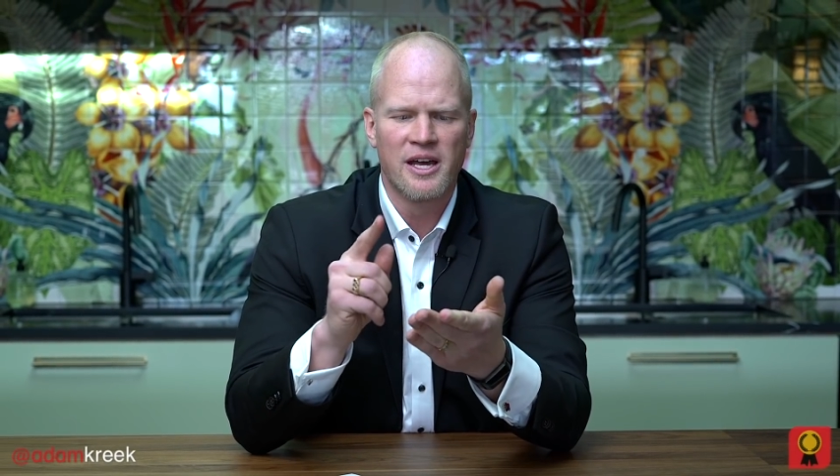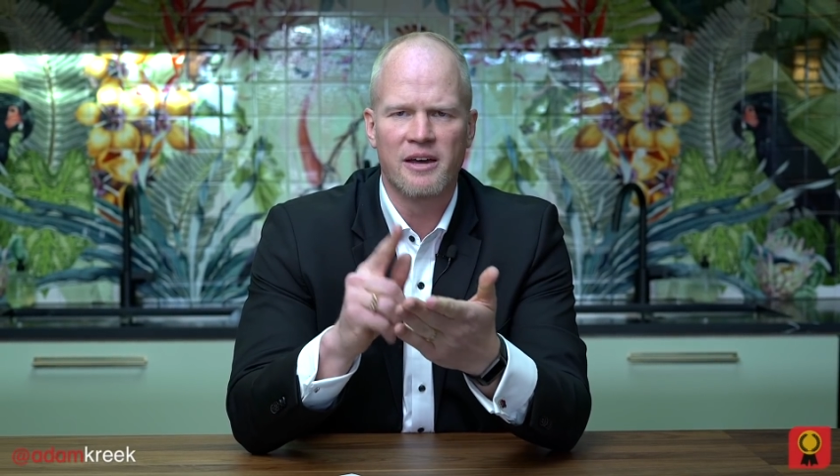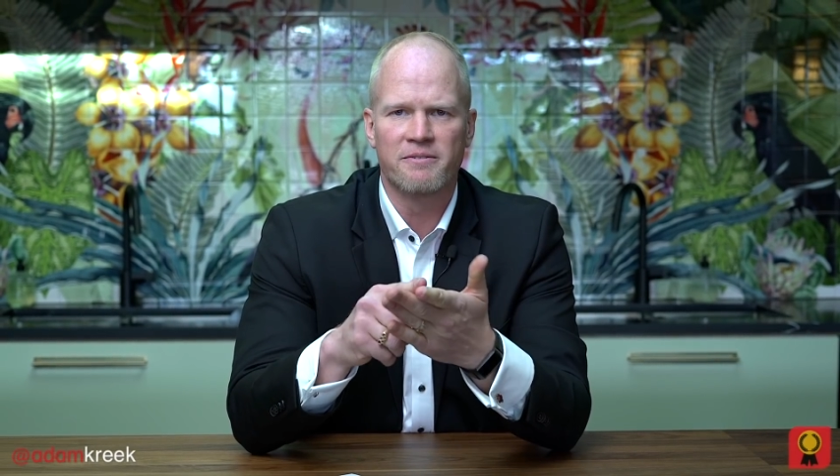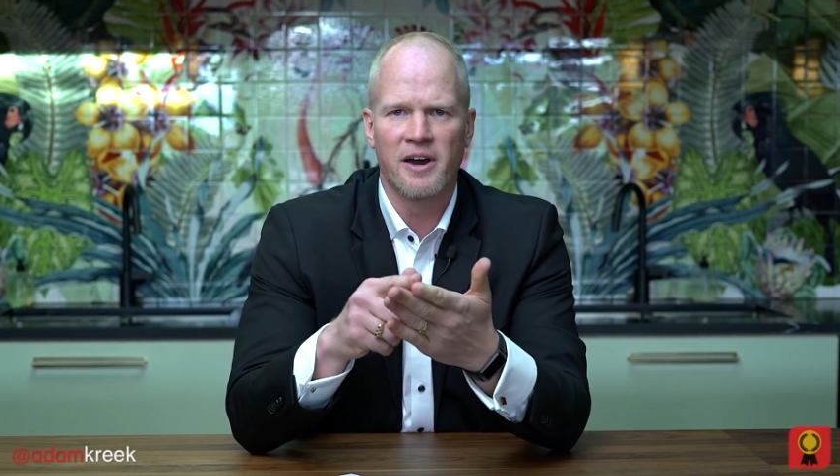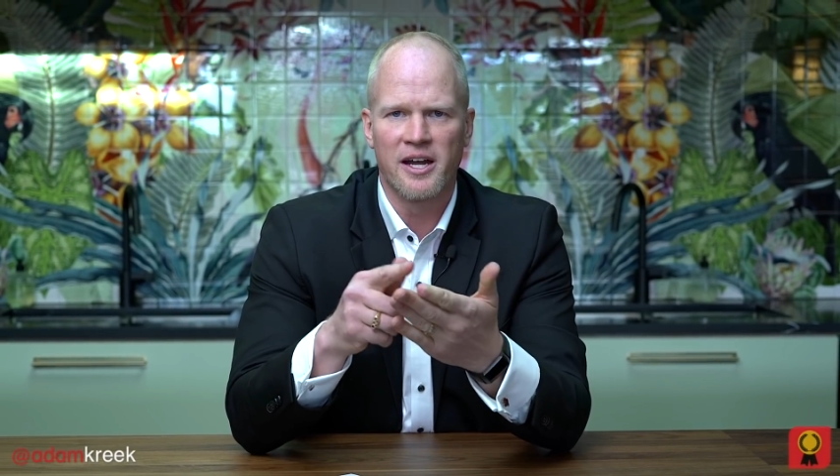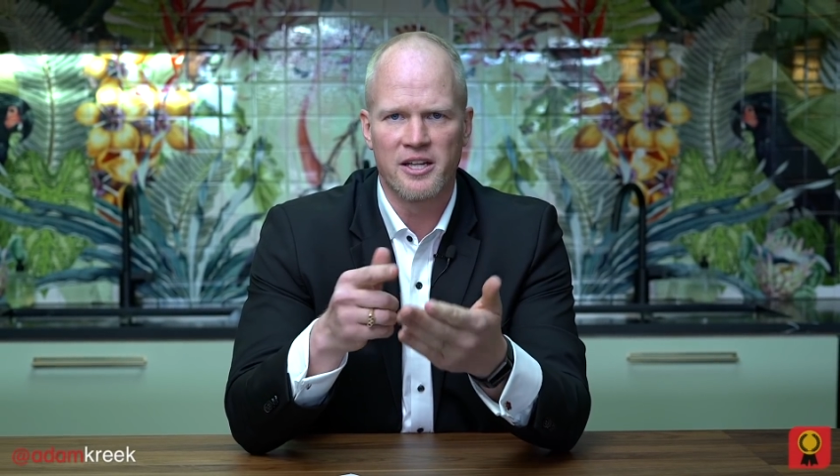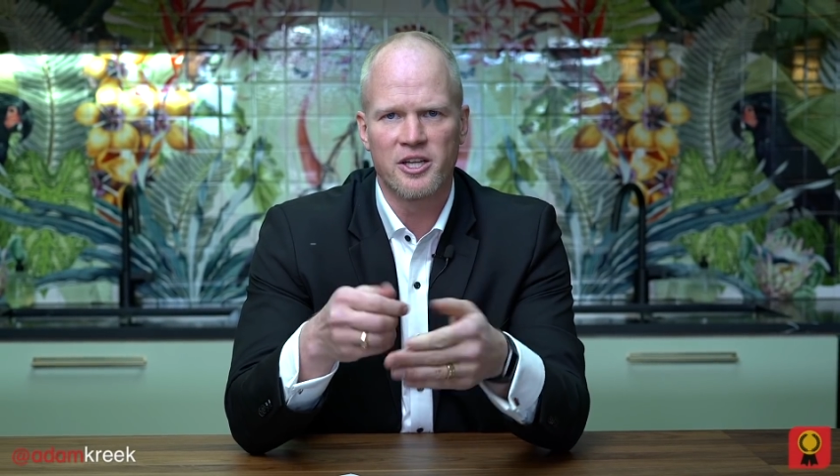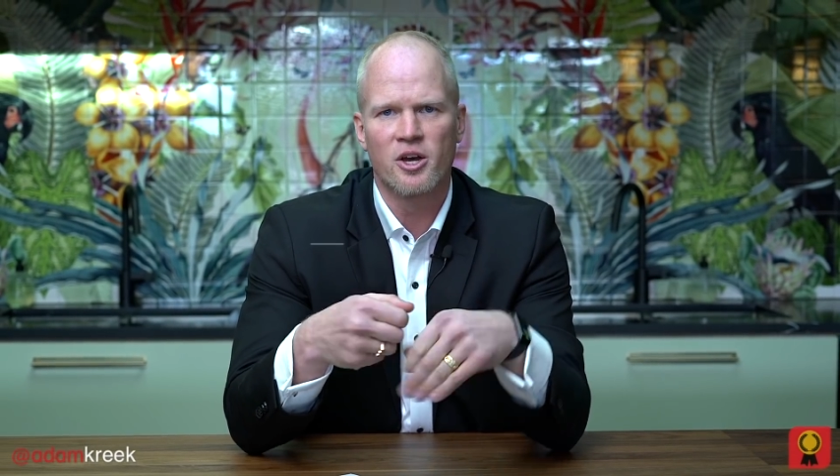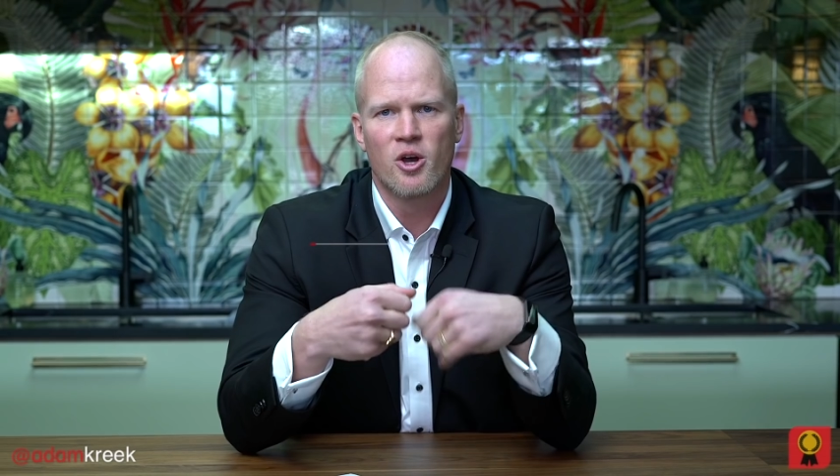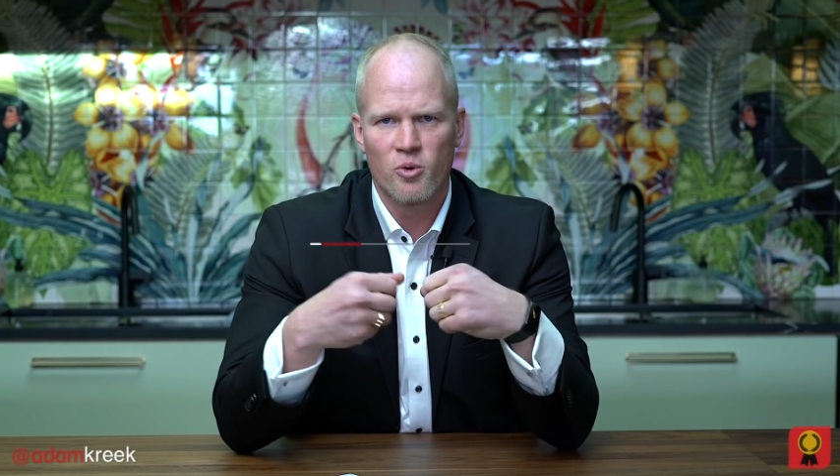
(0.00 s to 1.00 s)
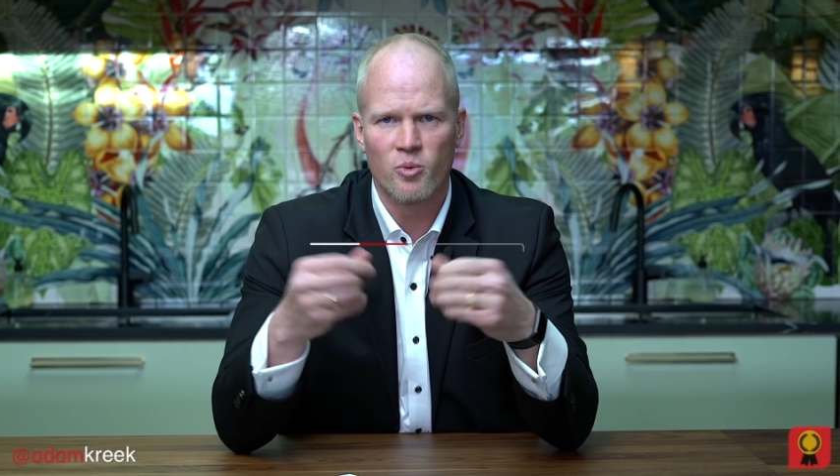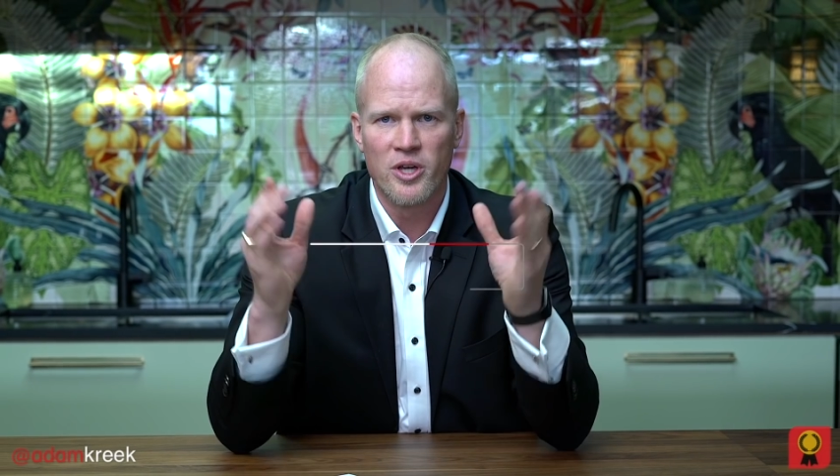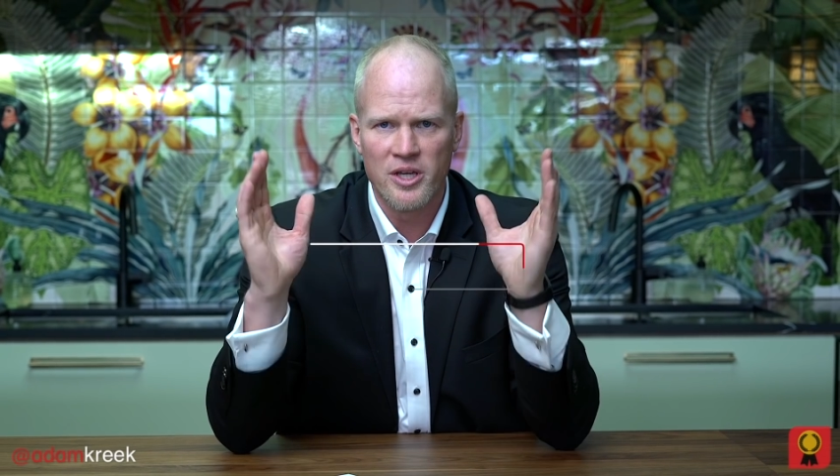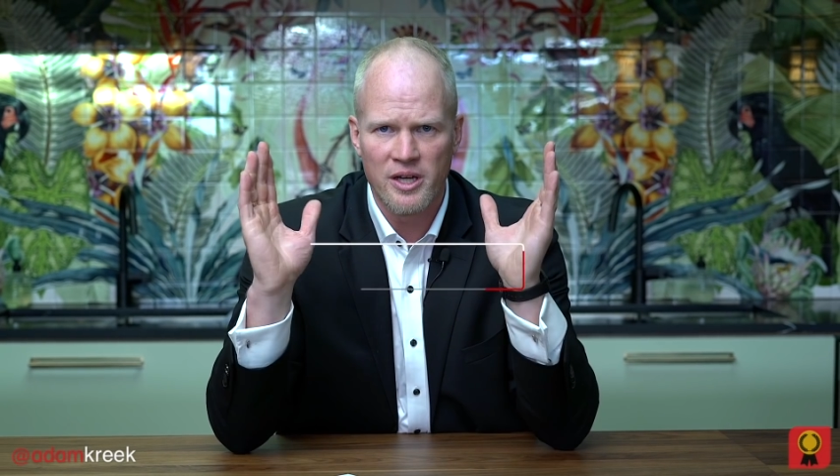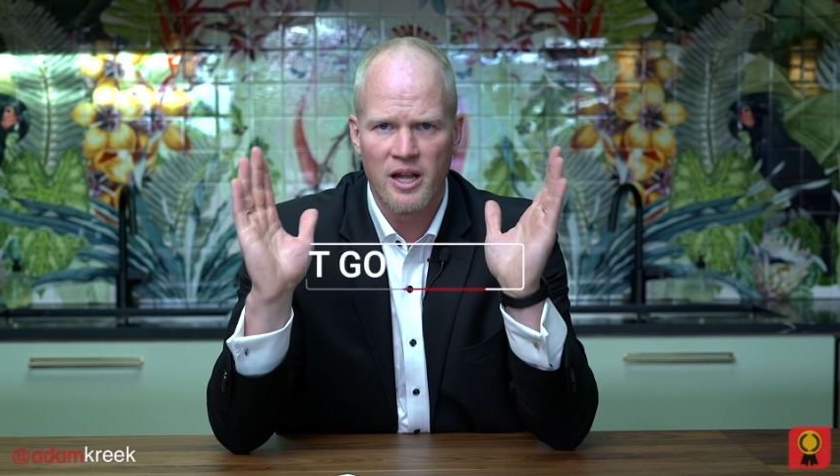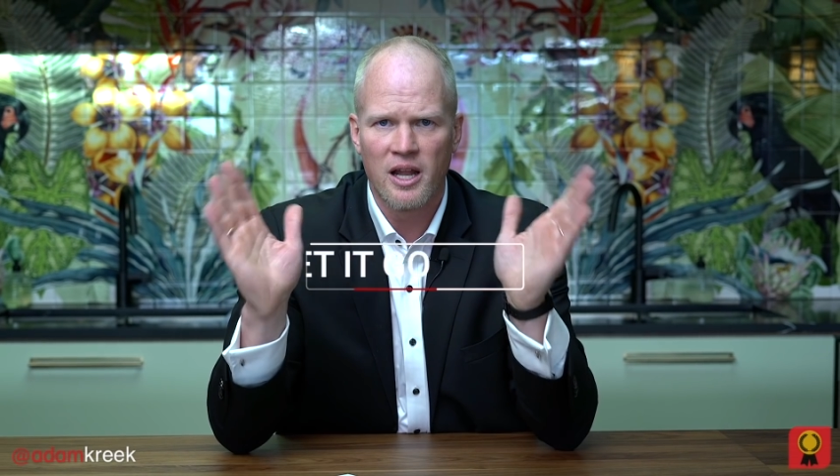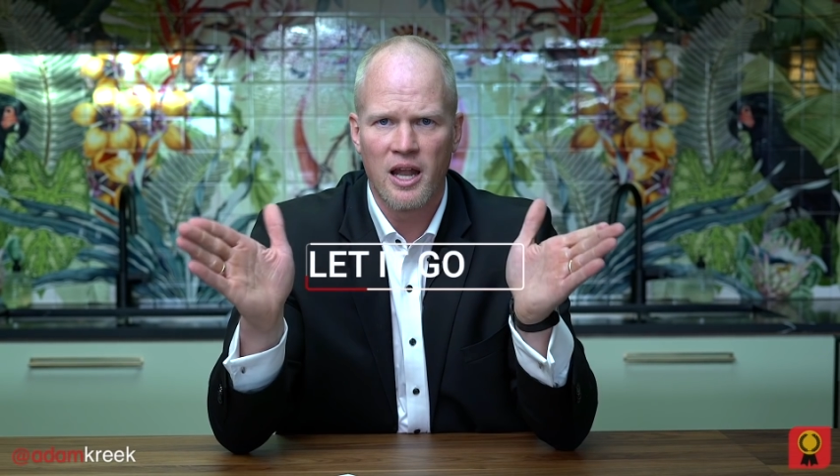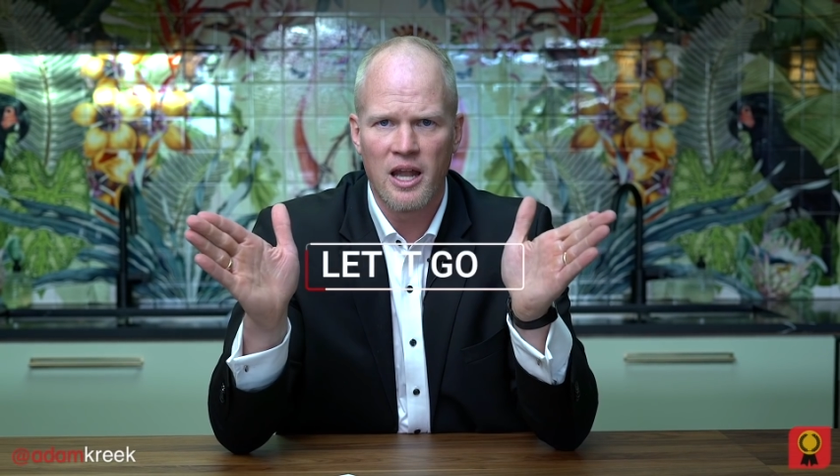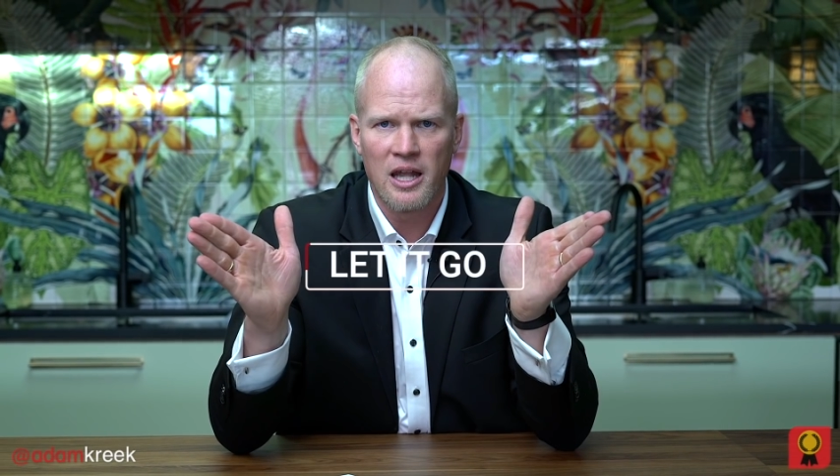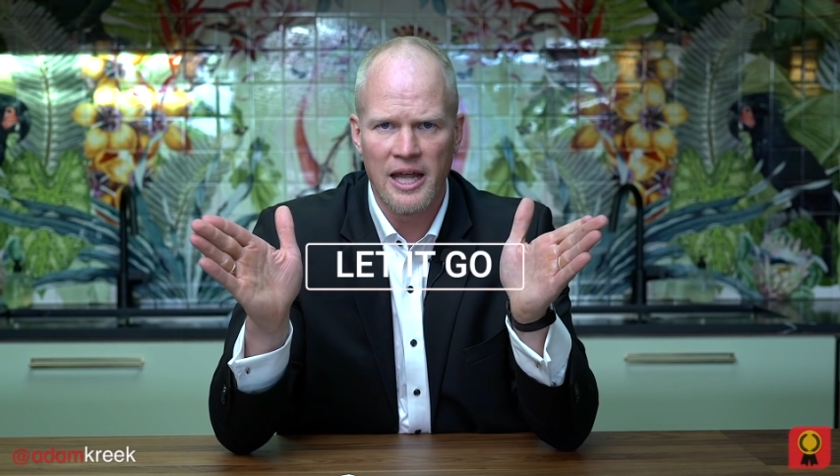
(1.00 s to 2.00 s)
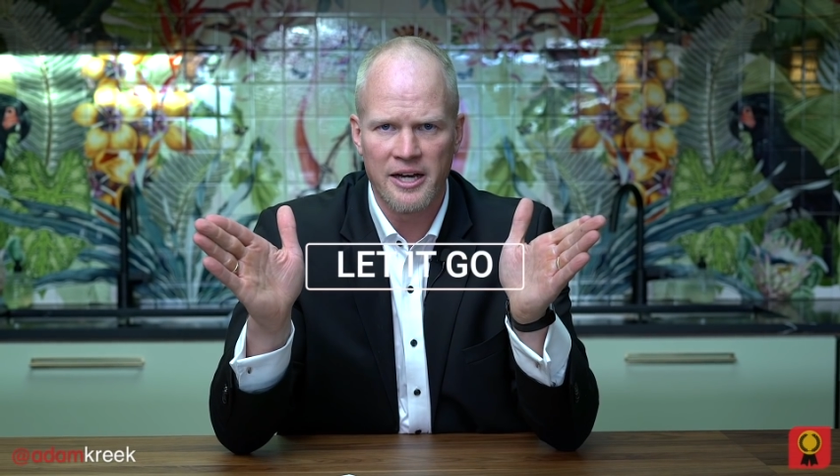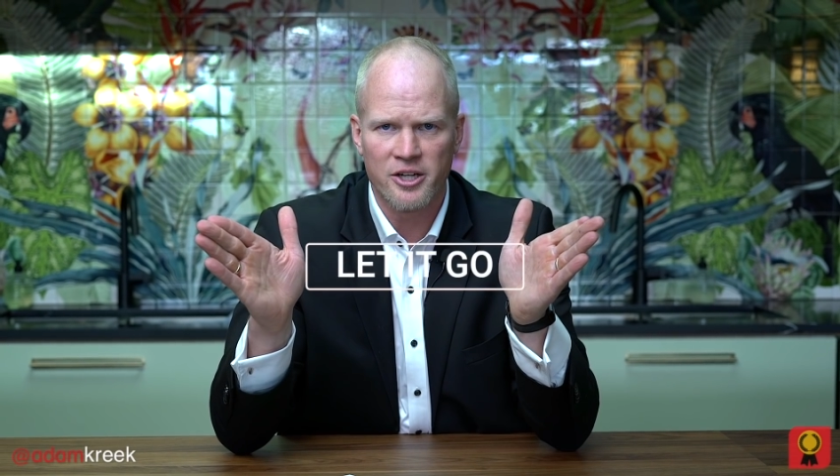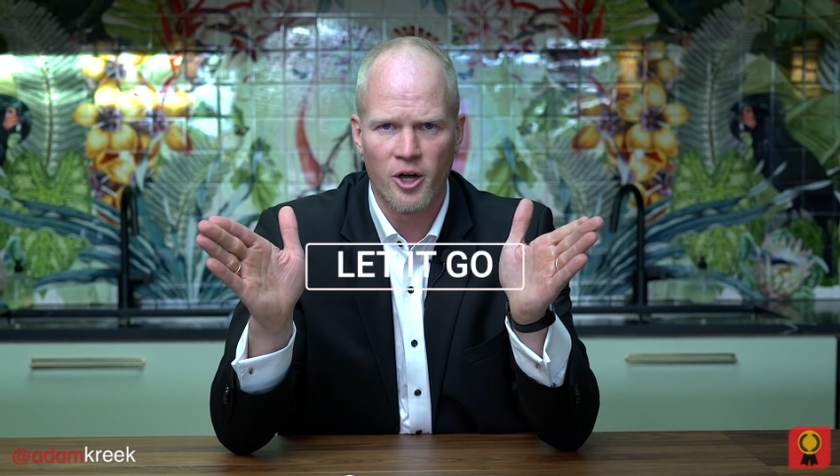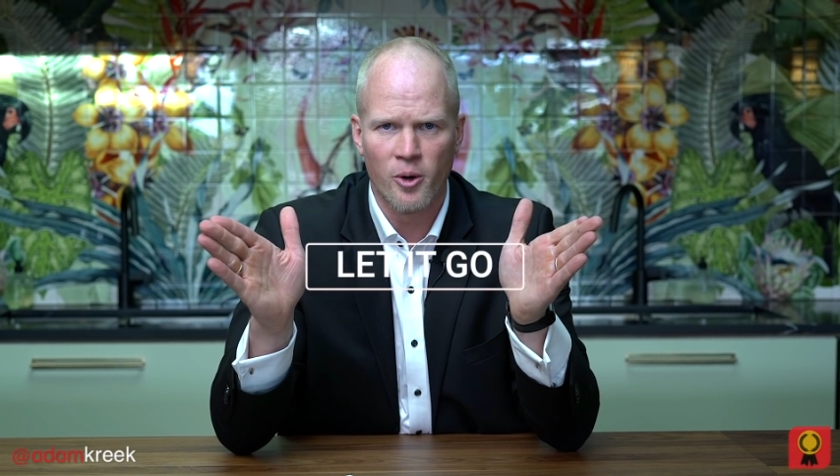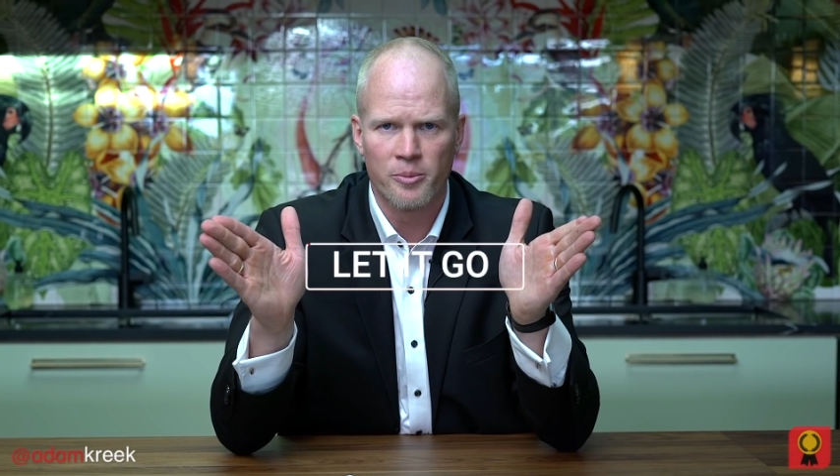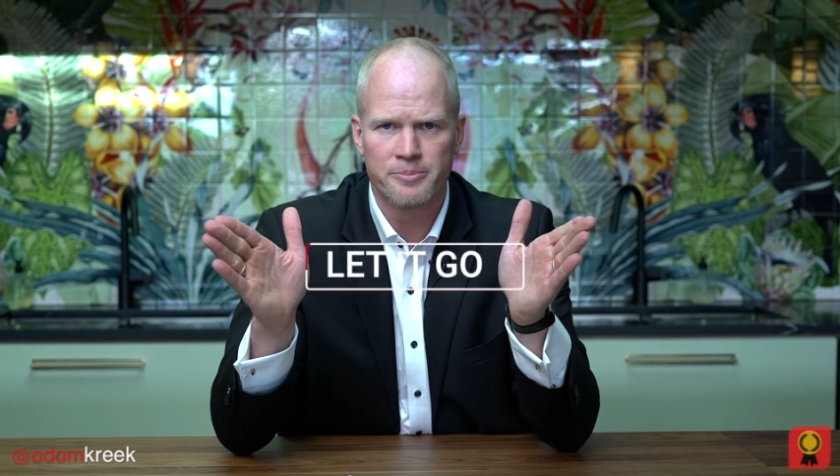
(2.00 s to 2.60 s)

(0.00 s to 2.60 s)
And finally, we let it go.